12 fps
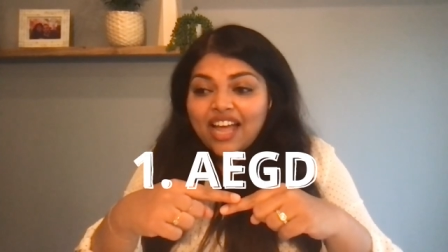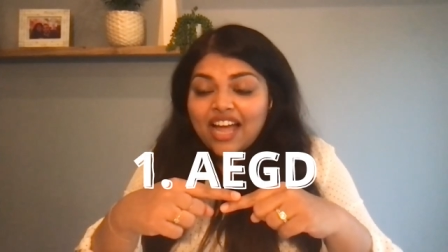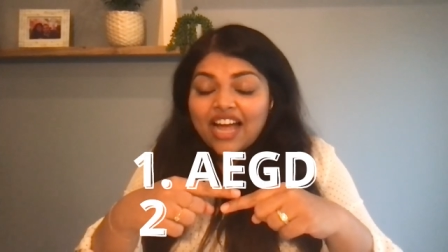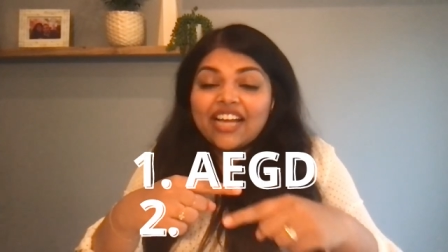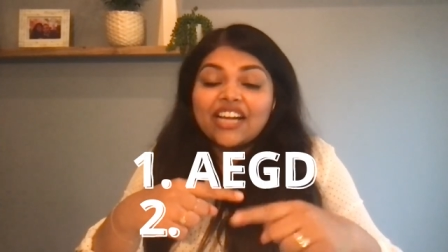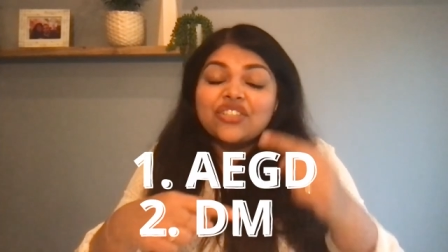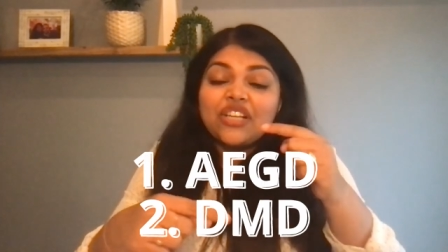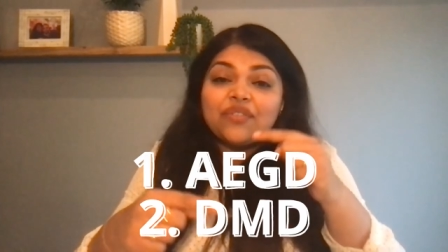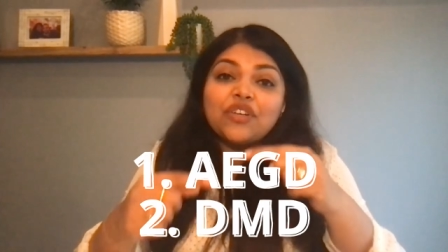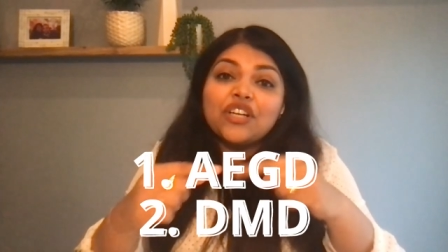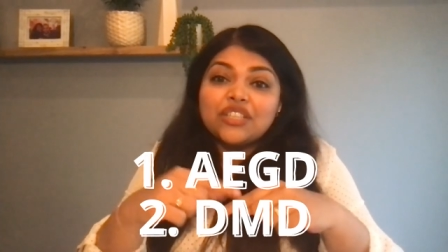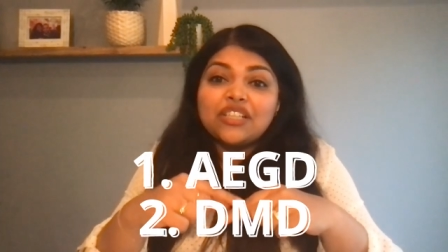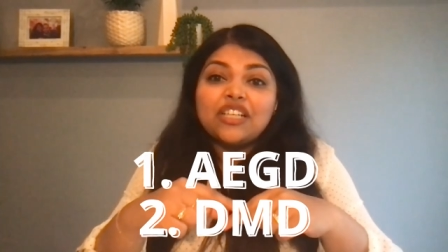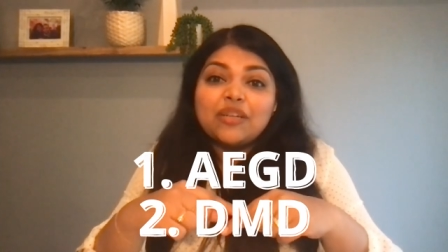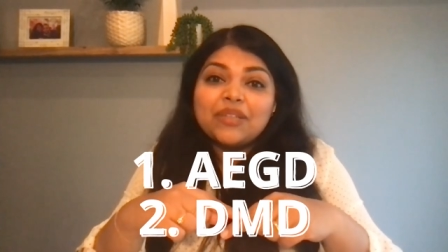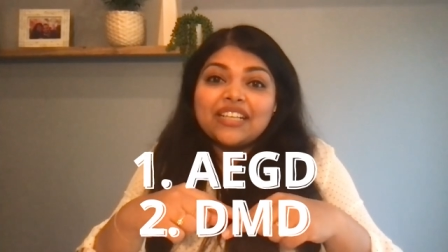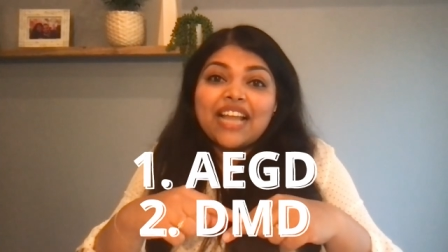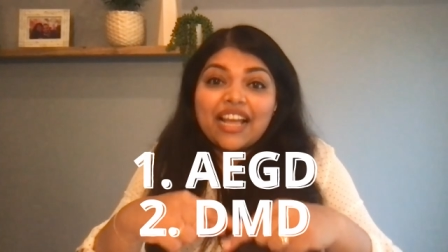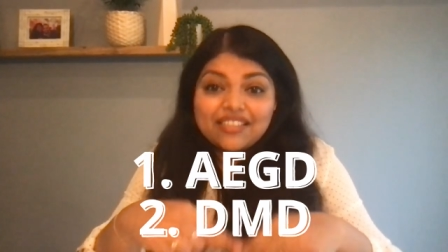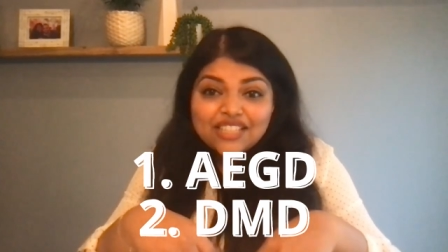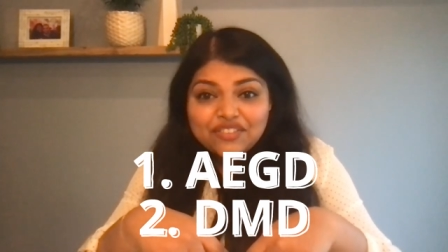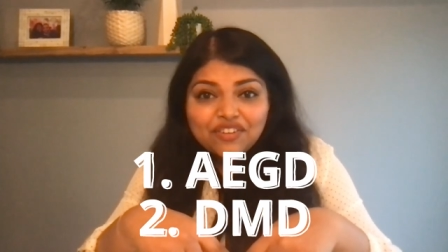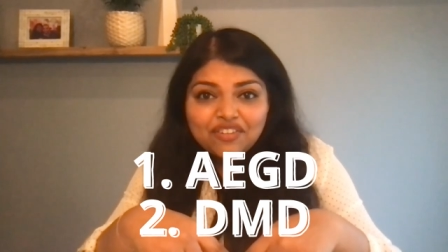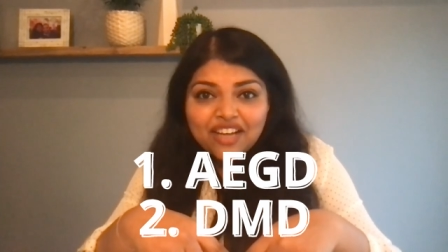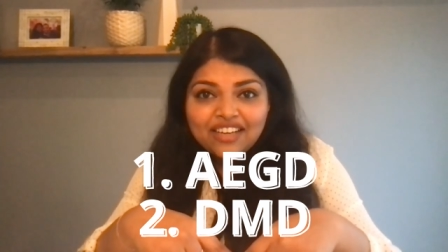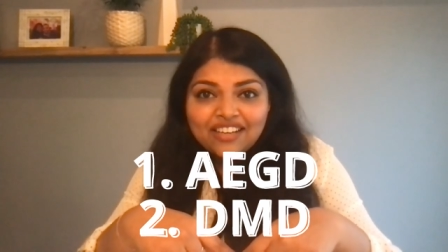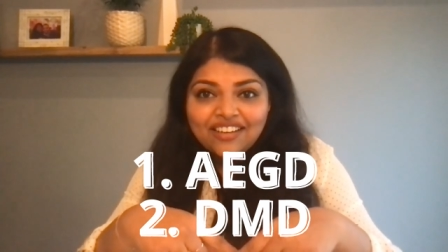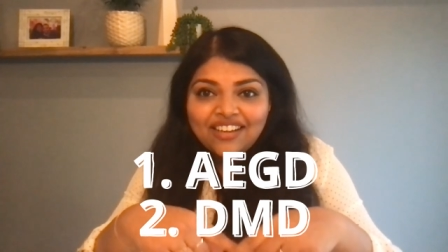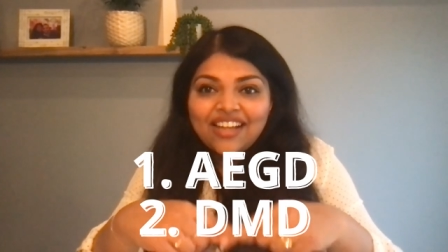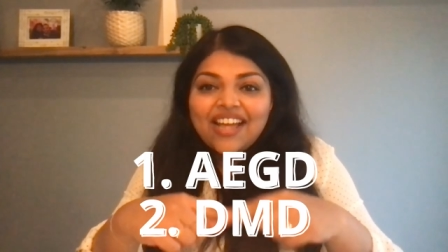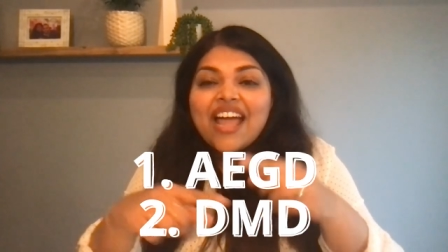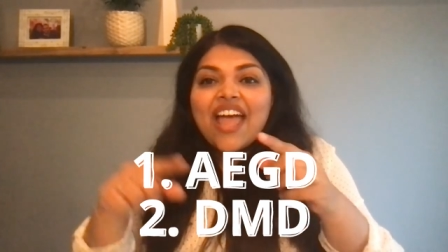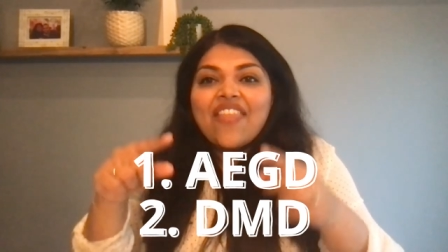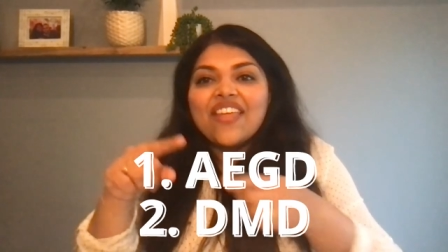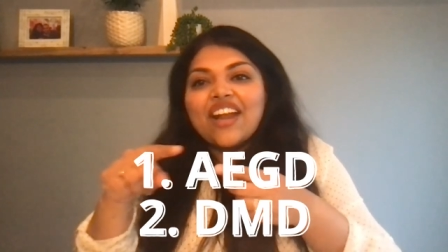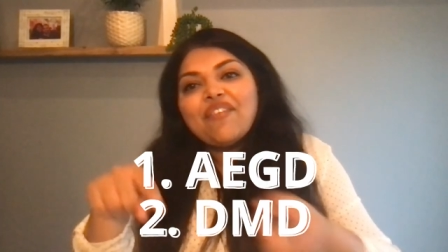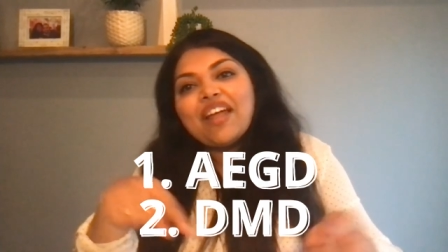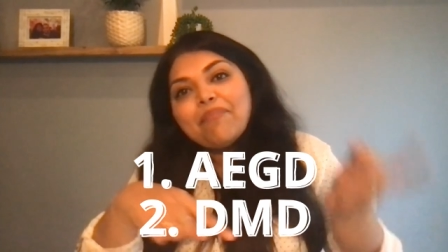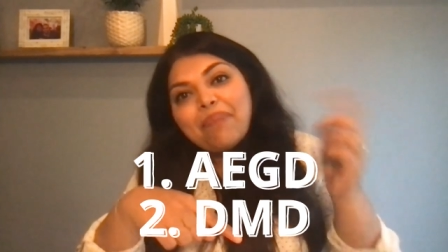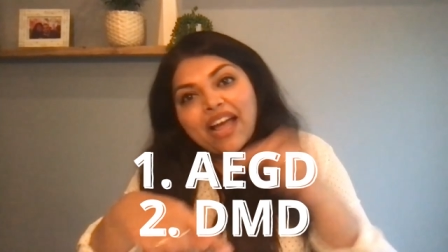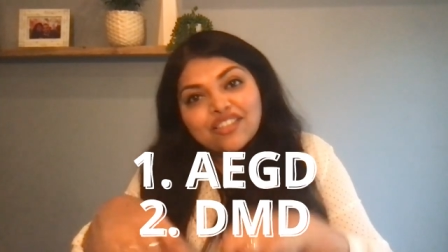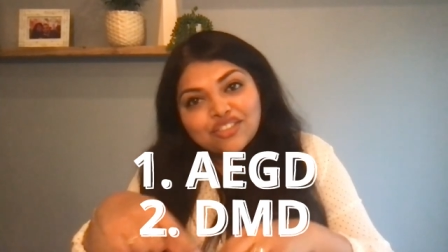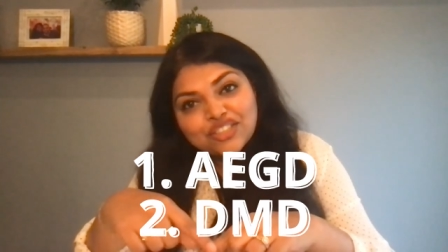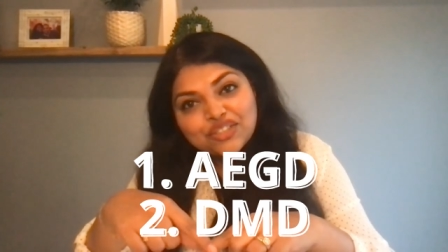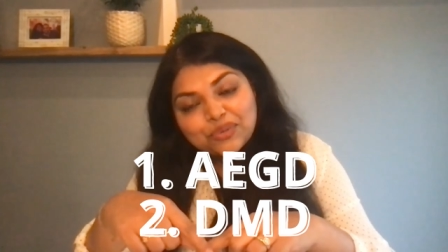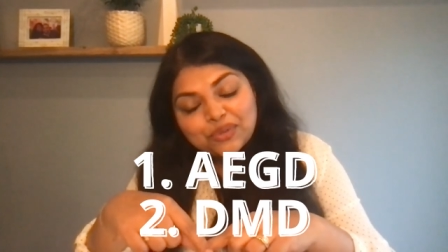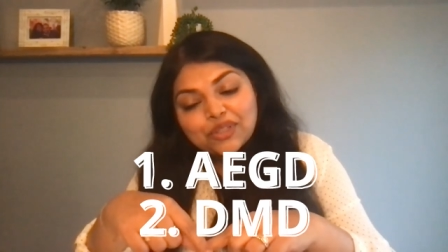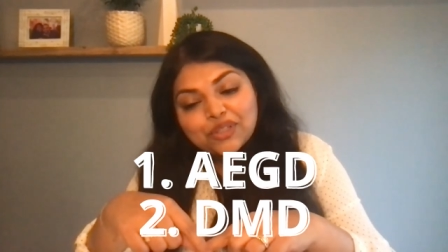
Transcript: I actually worked on a limited license for 1 year, and then I went back to school